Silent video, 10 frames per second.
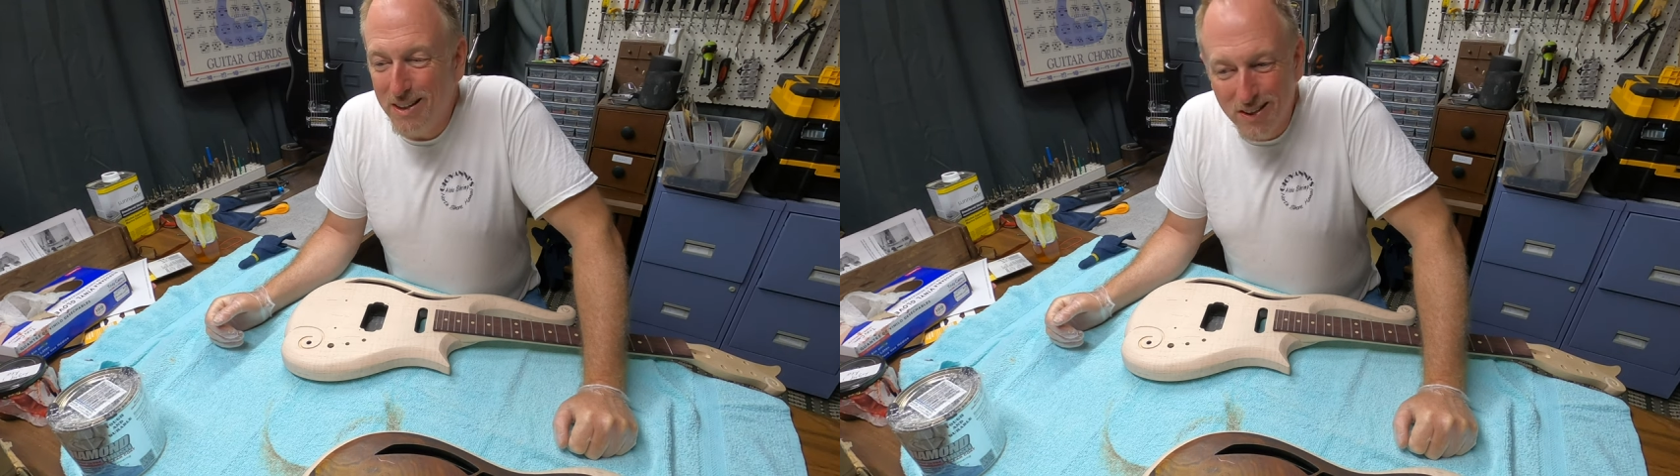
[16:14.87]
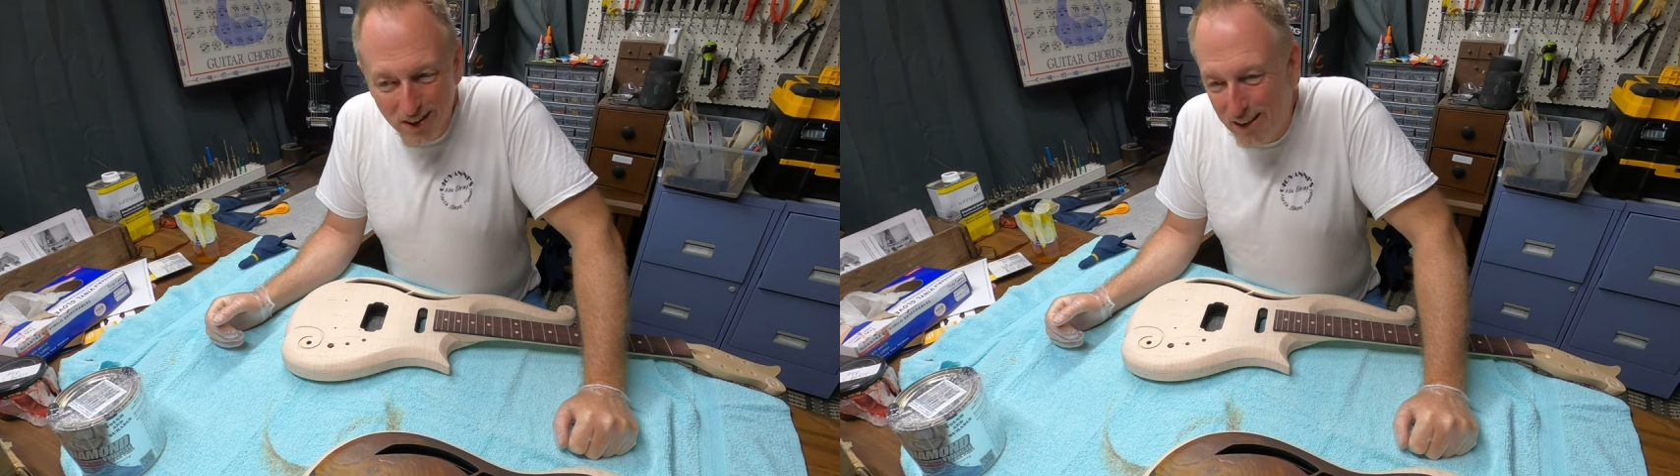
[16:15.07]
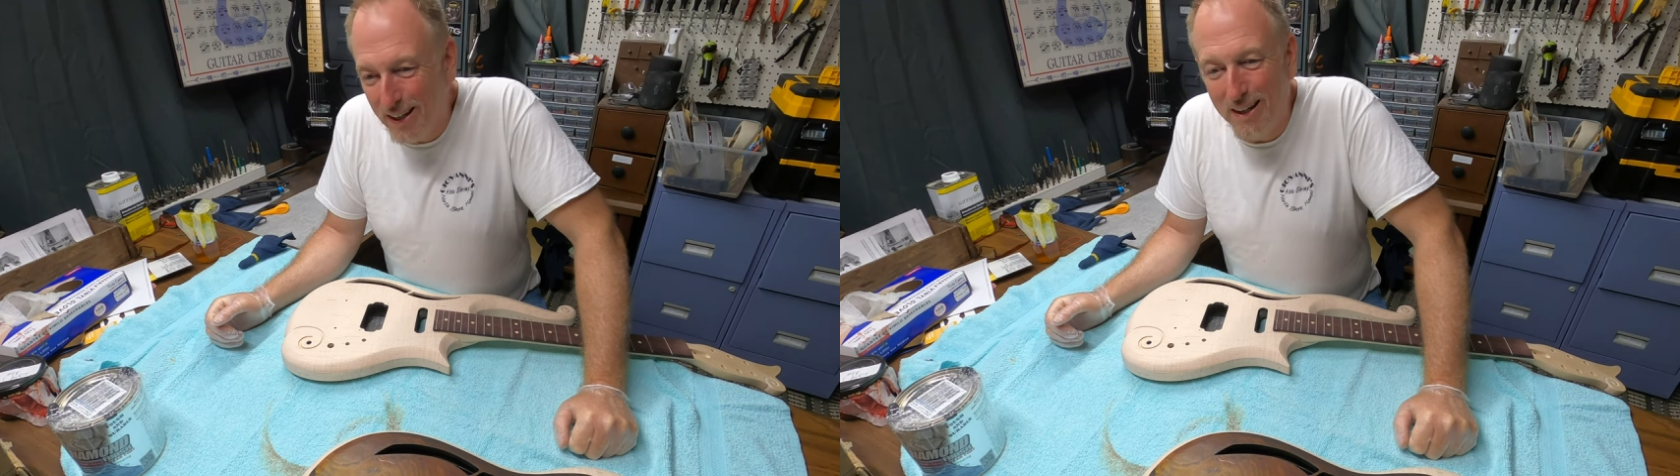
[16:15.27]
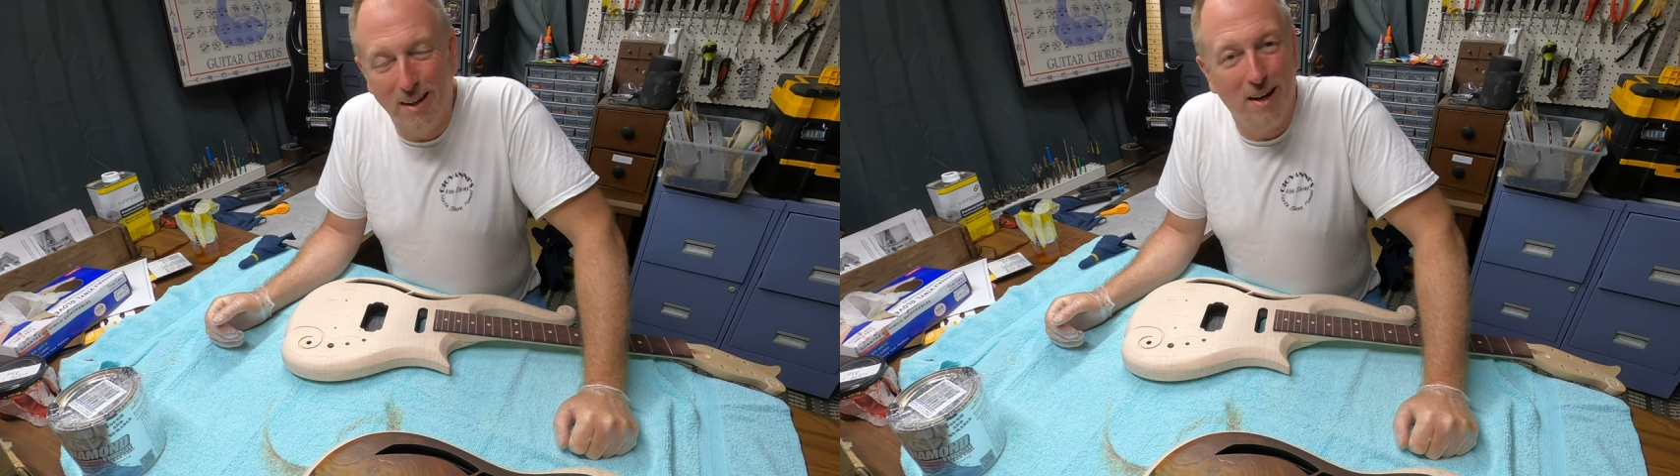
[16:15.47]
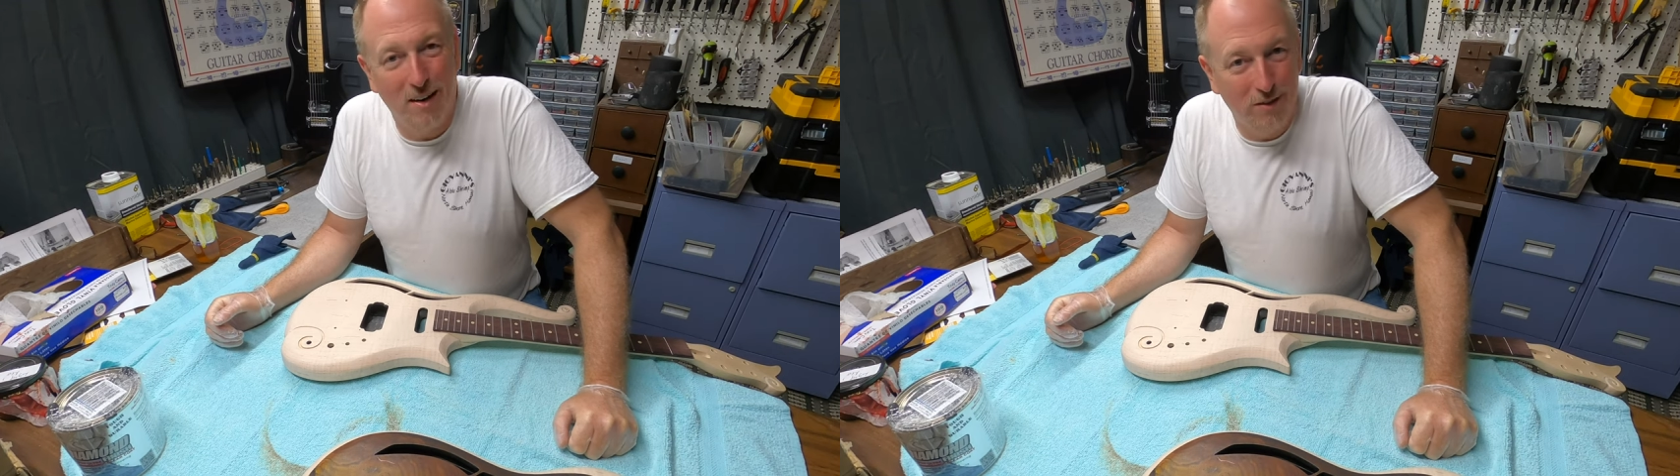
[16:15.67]

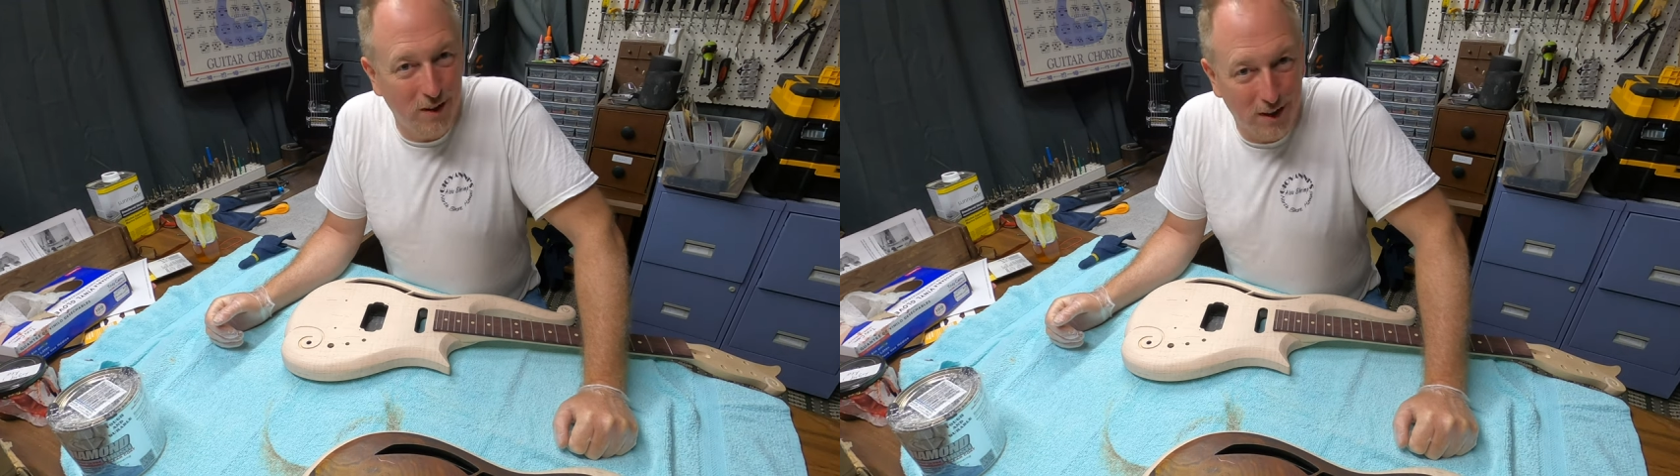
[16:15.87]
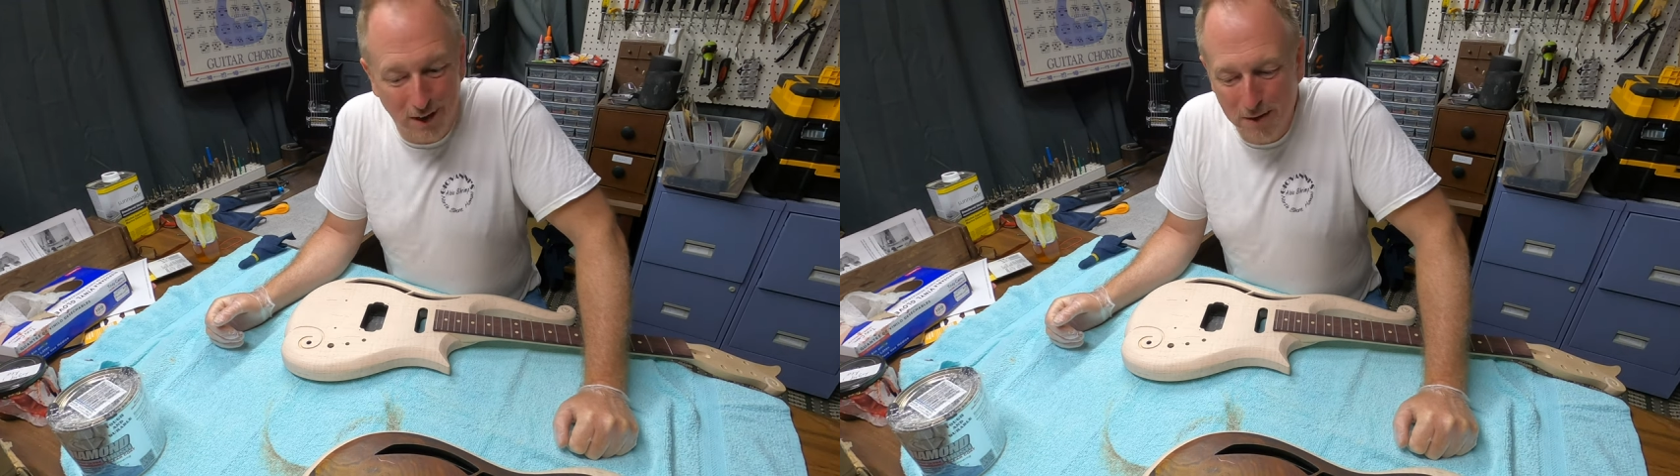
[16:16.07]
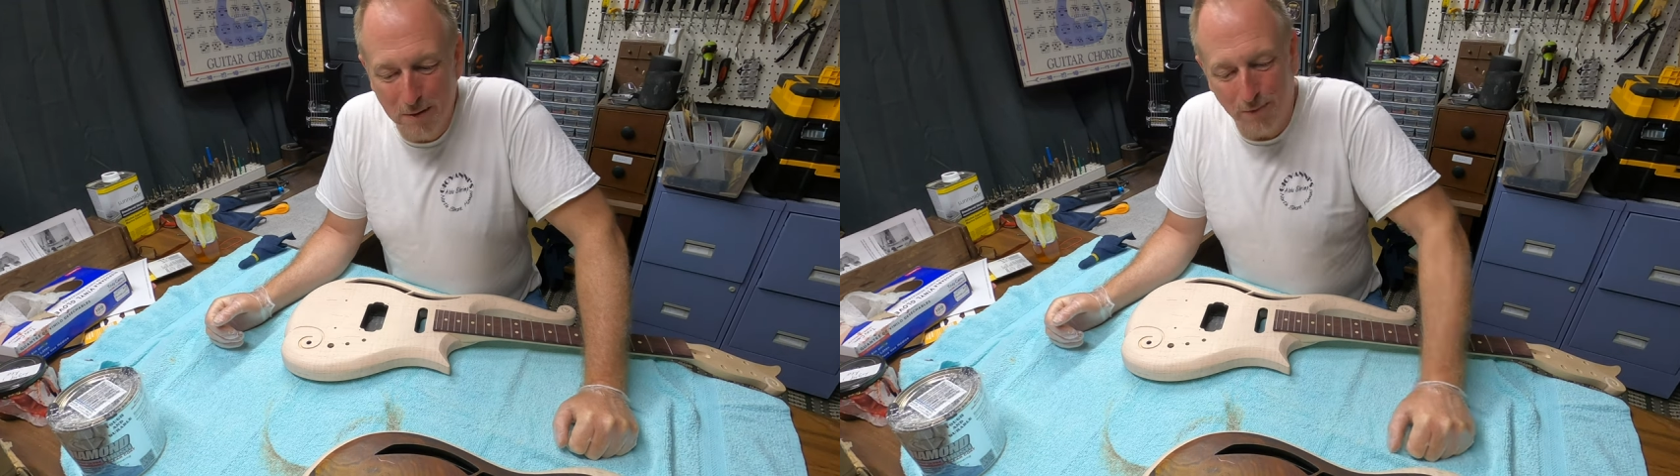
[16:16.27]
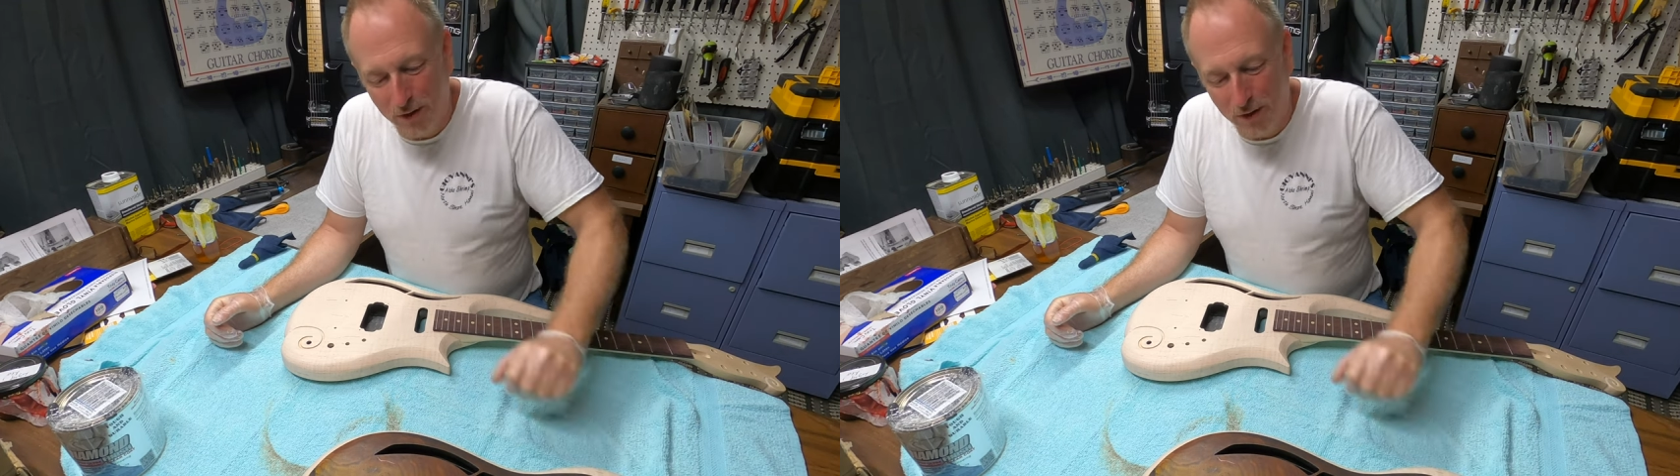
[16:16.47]
sleek of a